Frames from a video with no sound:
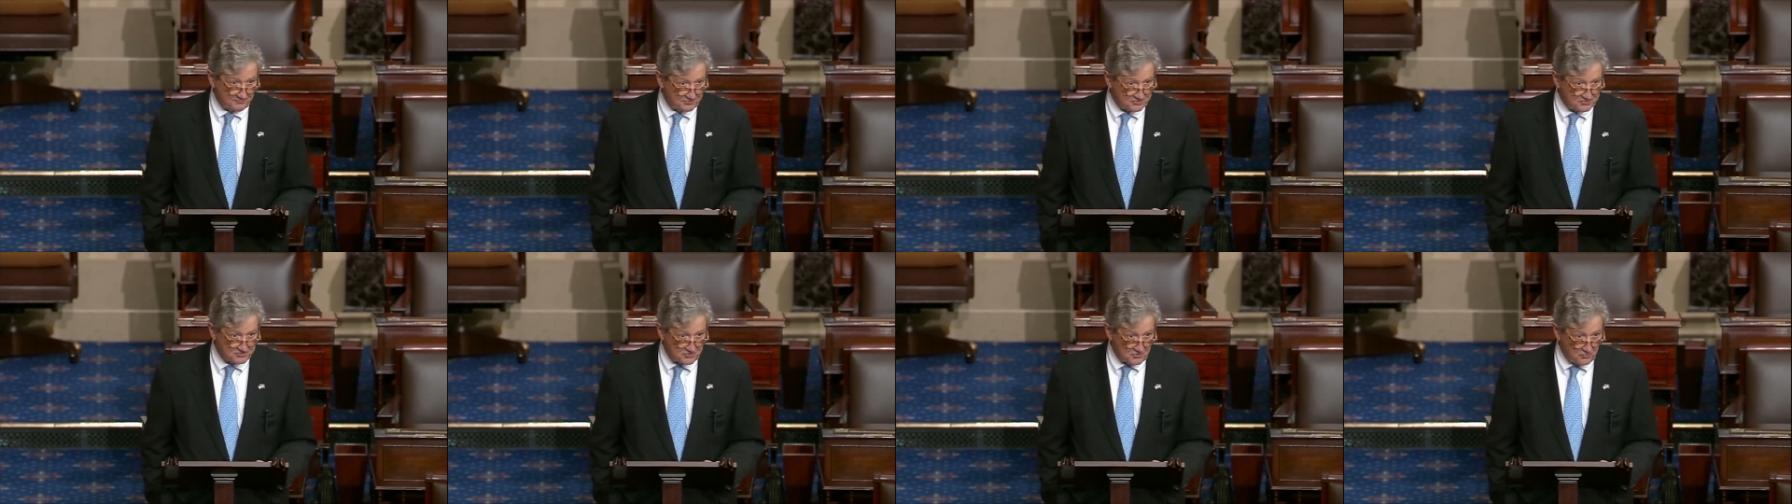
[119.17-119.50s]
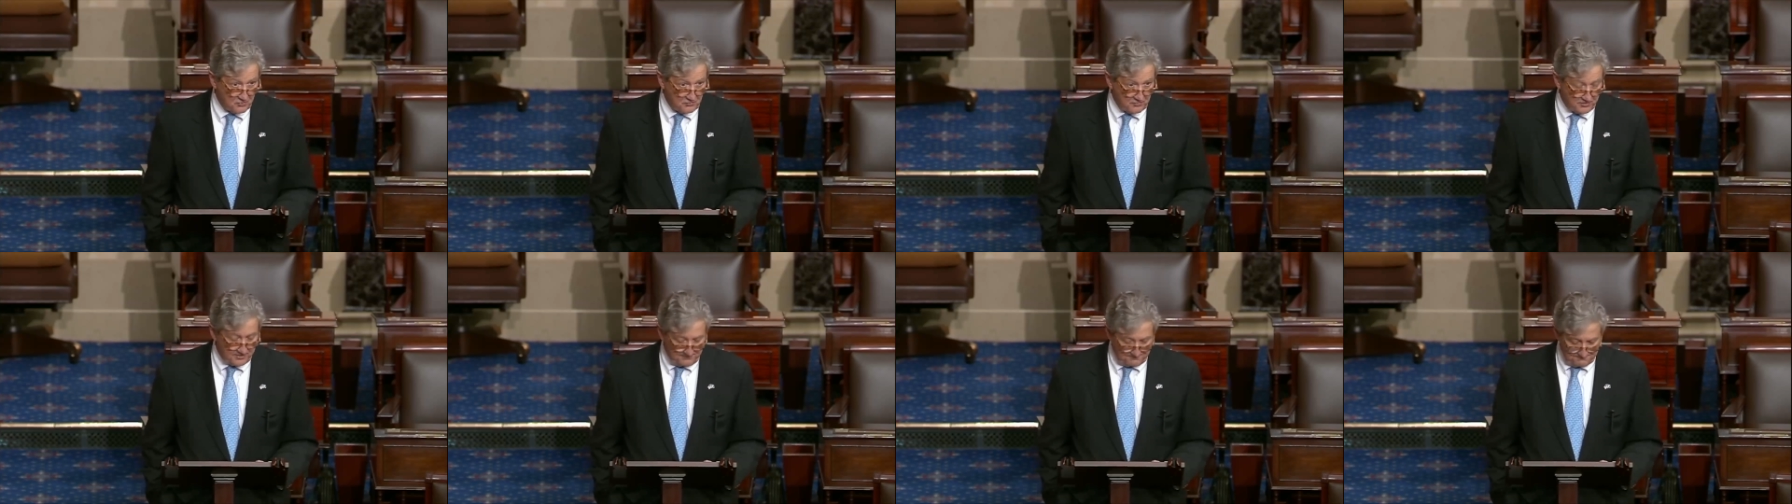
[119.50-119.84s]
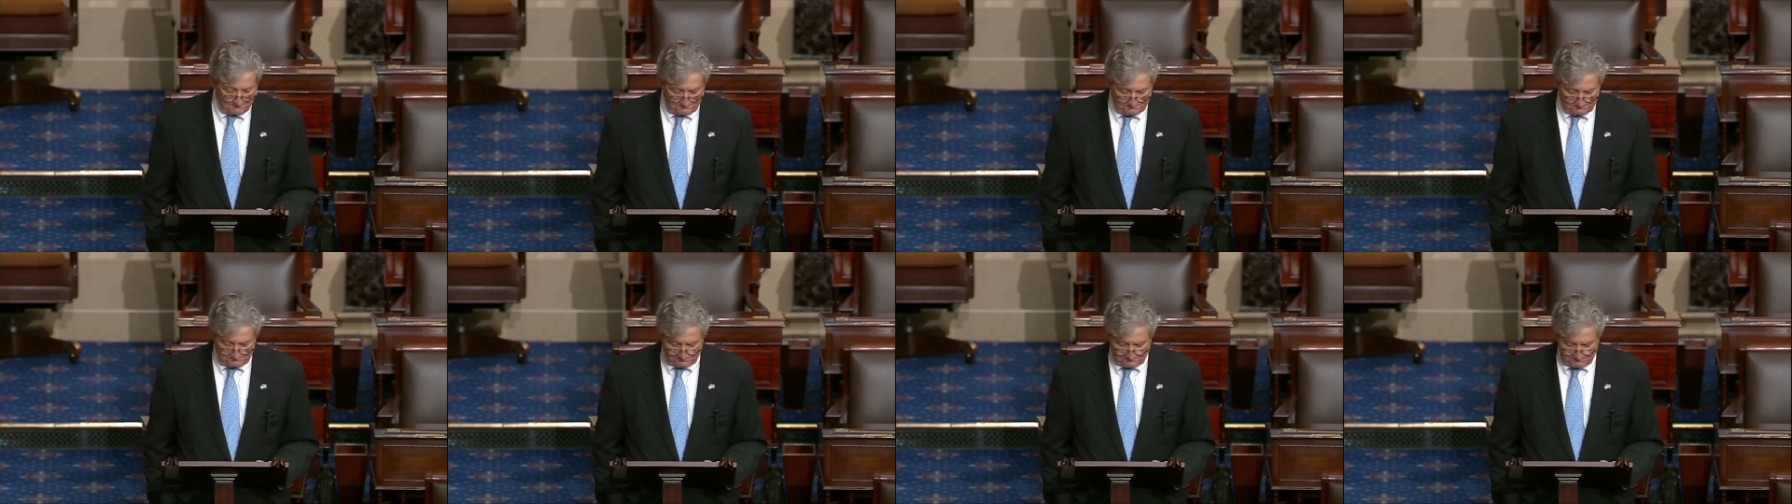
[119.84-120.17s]
petroleum.
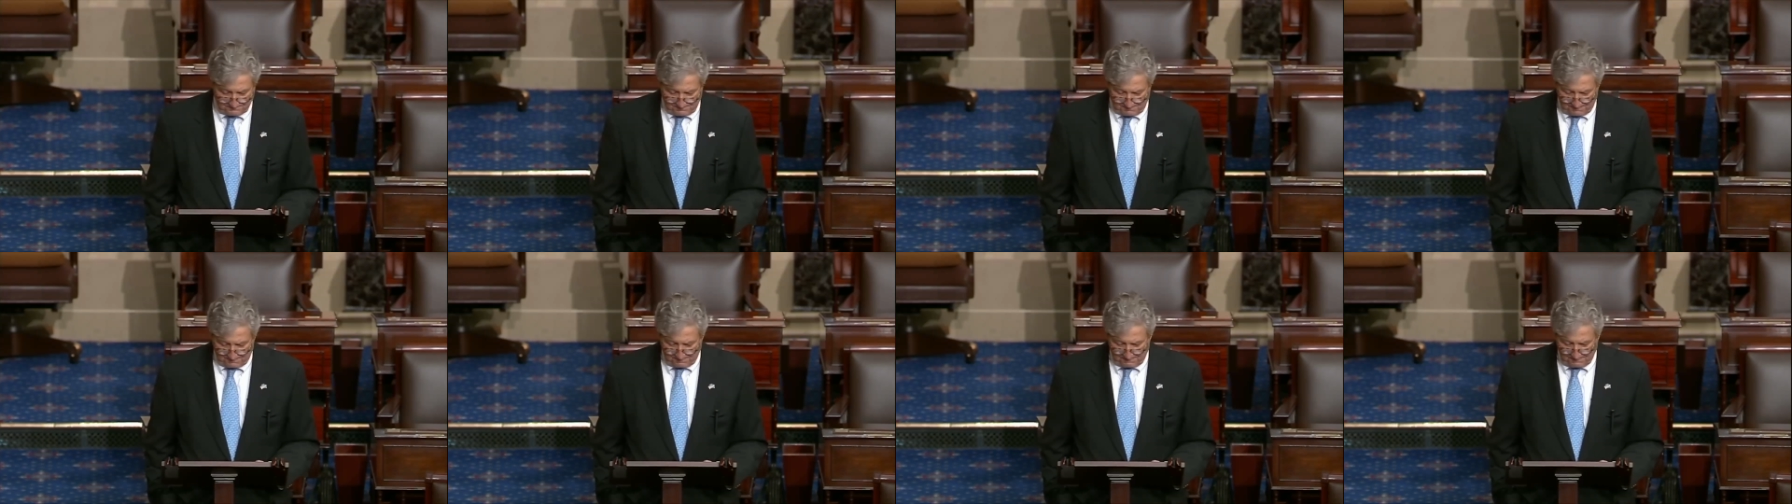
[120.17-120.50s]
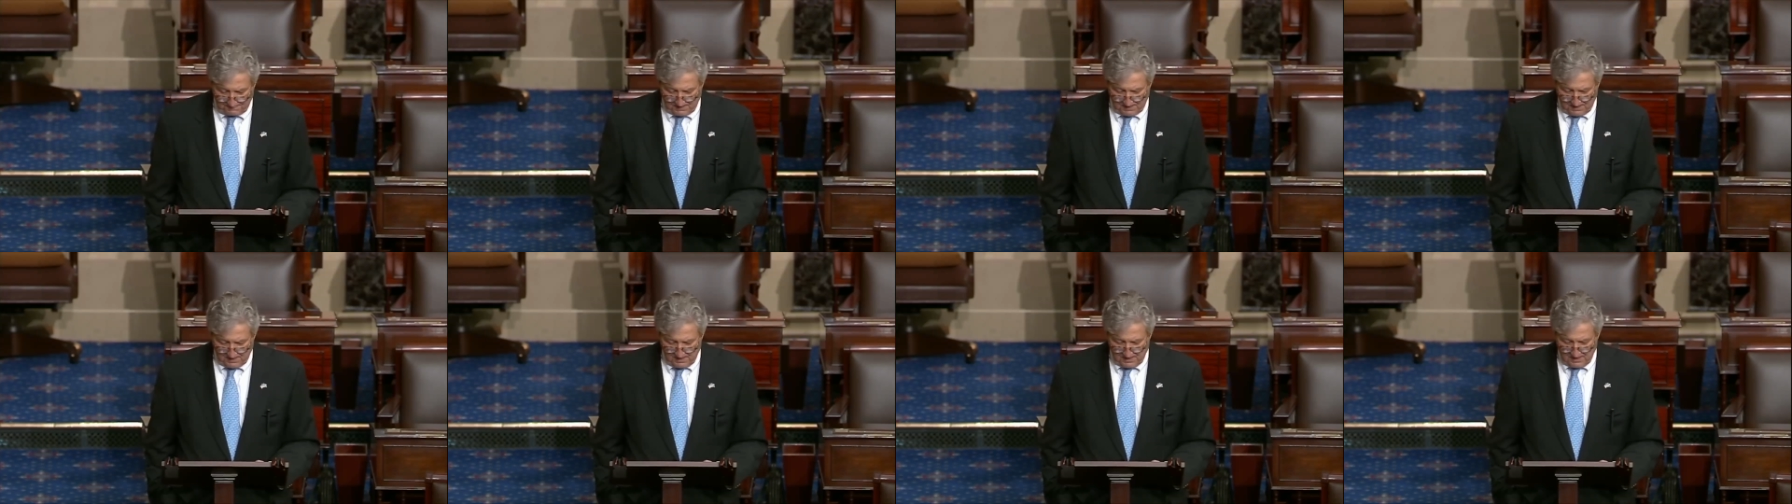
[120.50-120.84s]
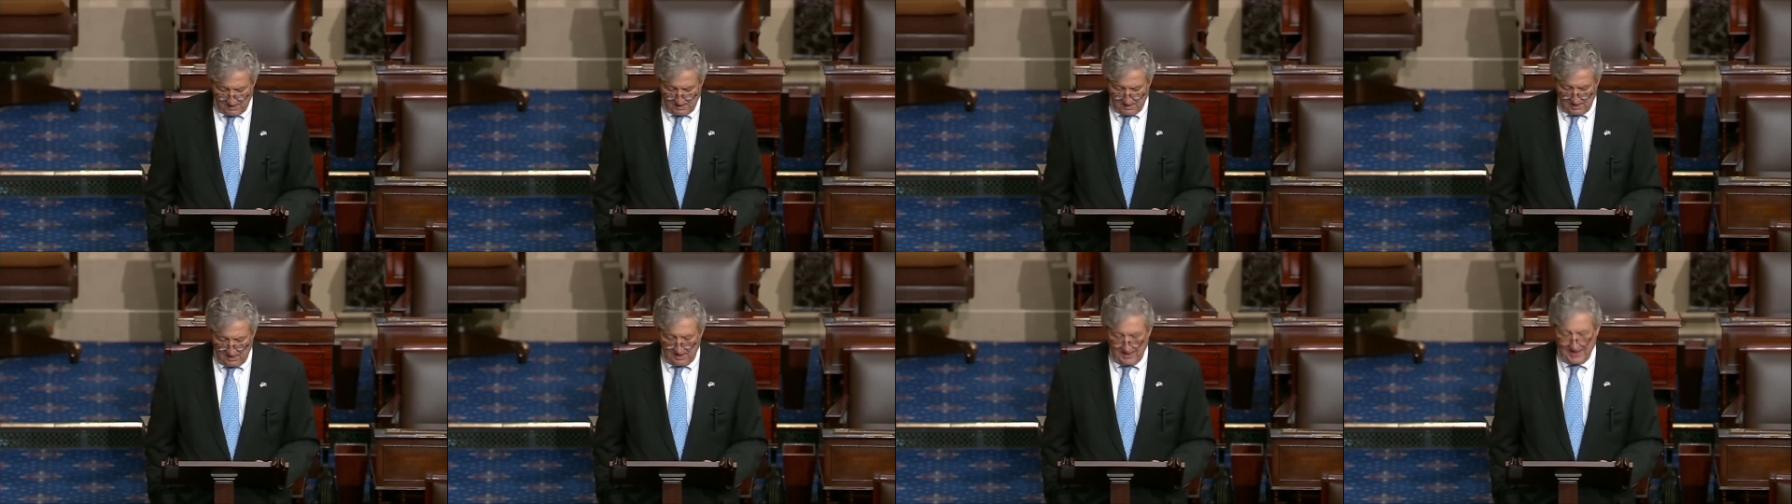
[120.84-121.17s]

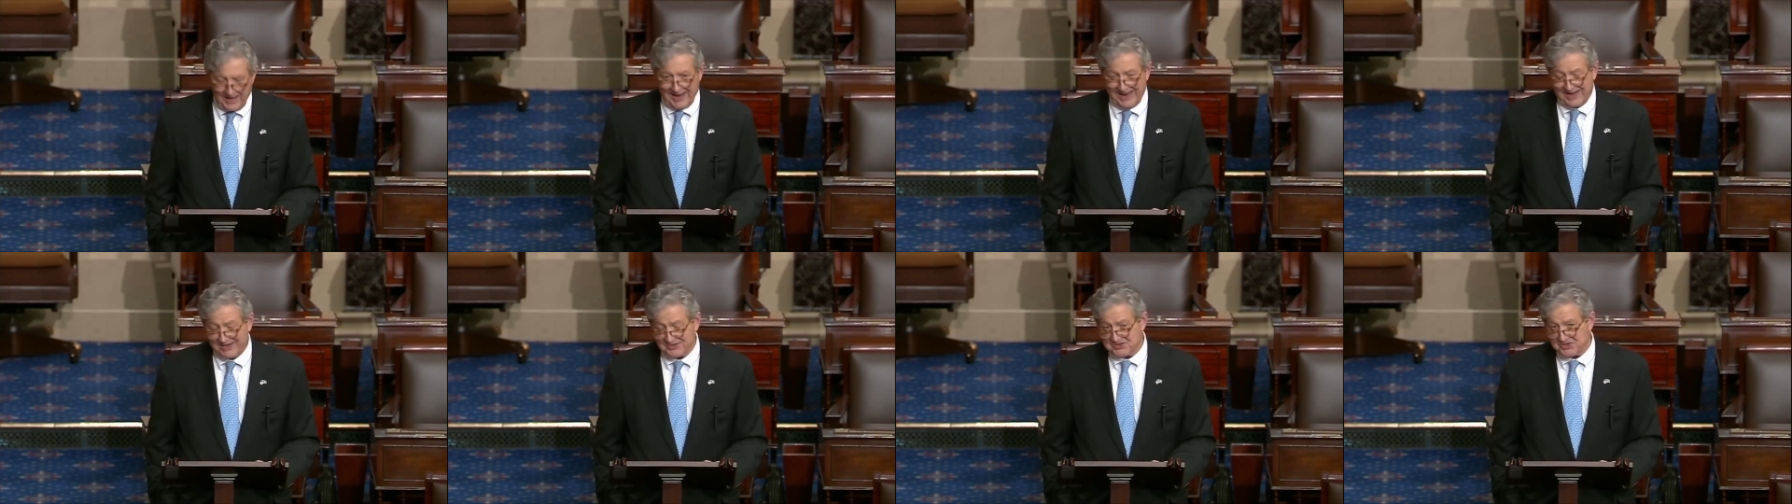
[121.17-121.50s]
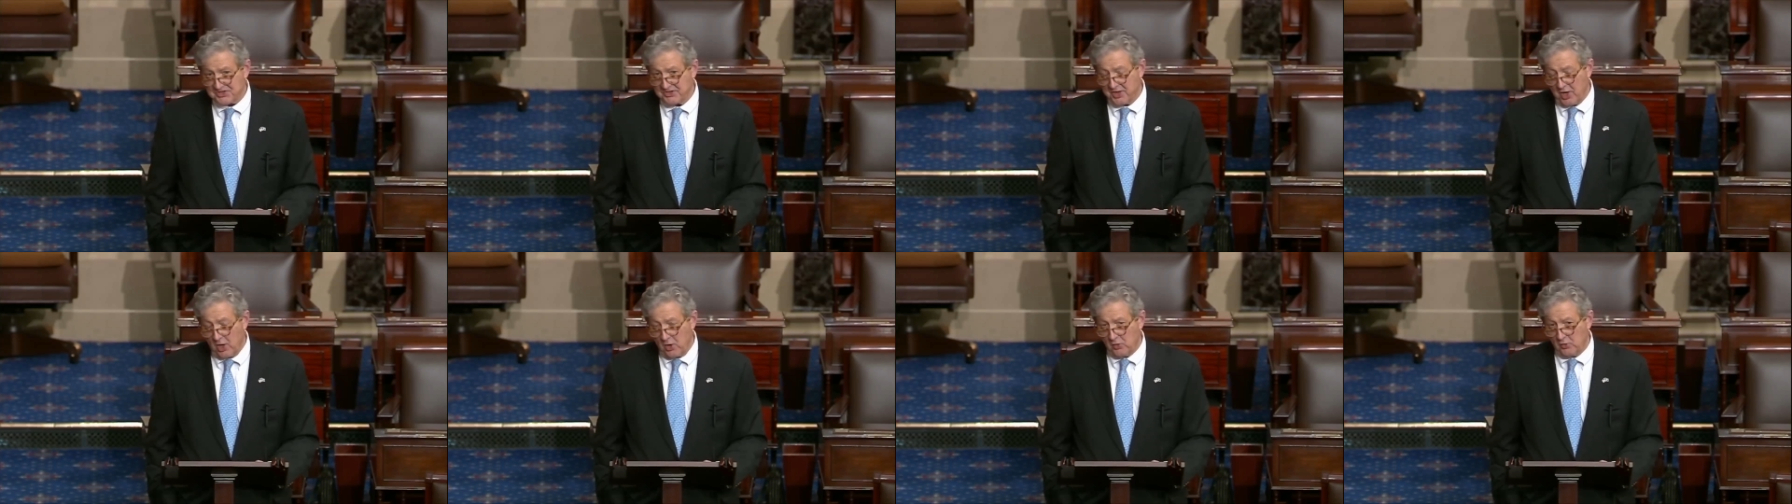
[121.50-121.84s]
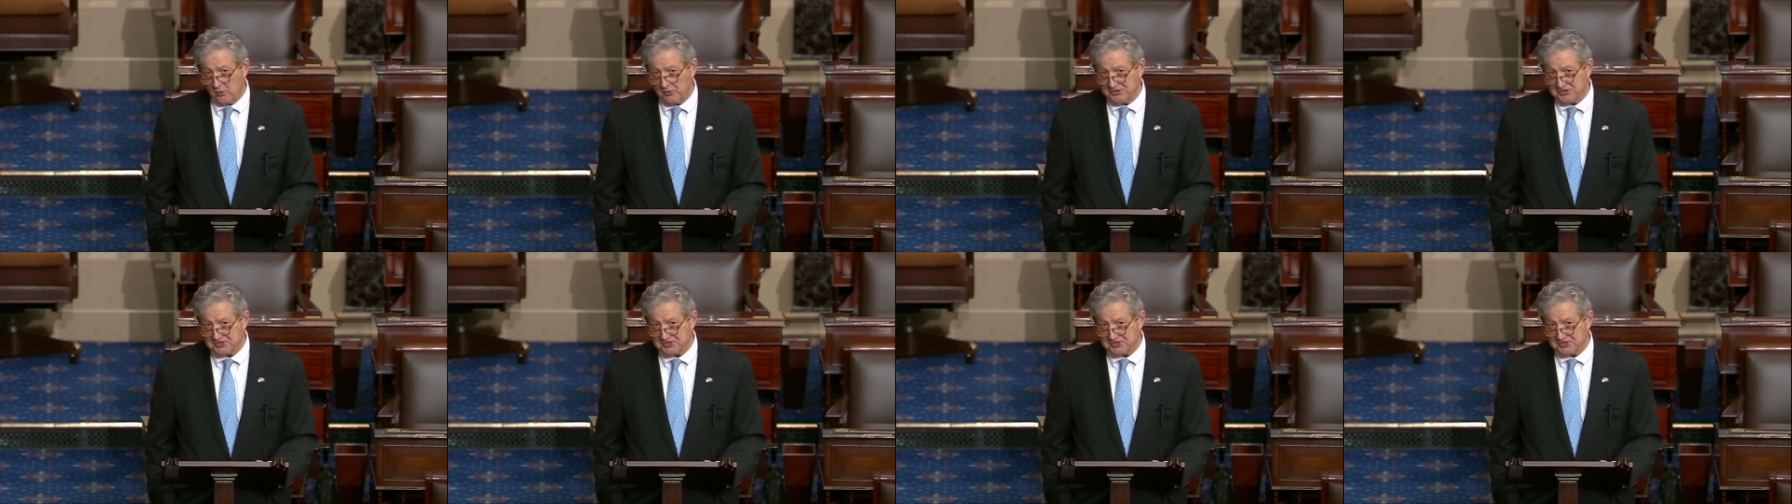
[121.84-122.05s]
Actually, only